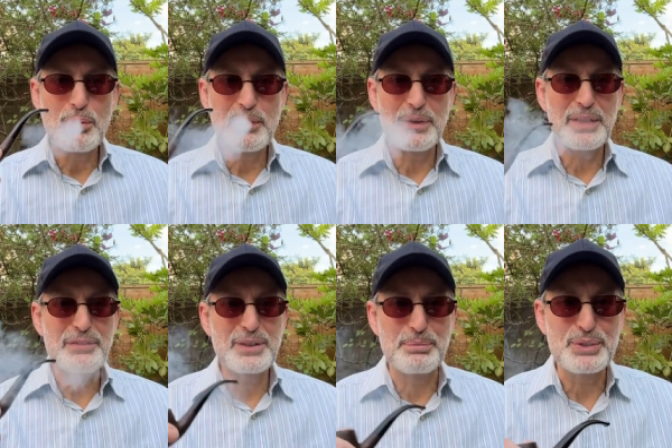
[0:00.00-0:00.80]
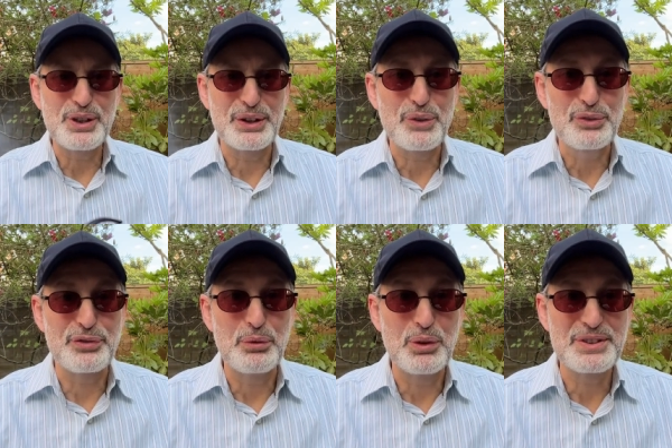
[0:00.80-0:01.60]
I'm gonna have to put you on hold
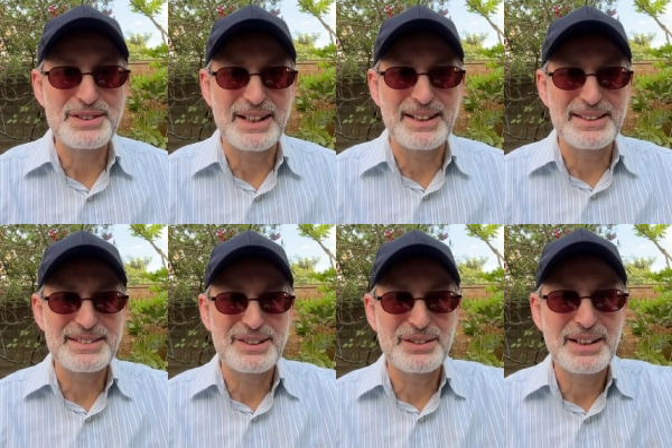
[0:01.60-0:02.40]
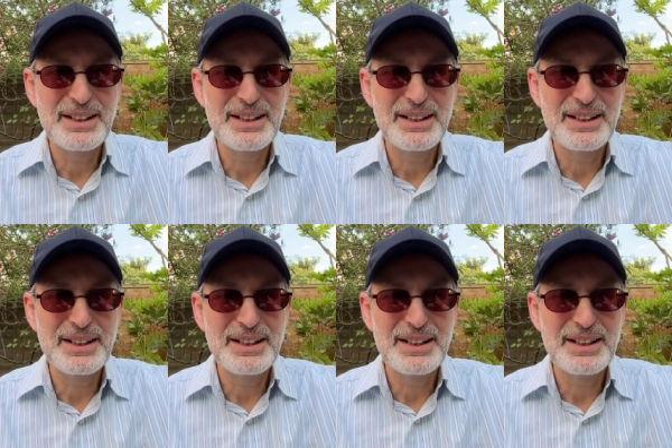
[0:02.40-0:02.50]
for one second, sorry.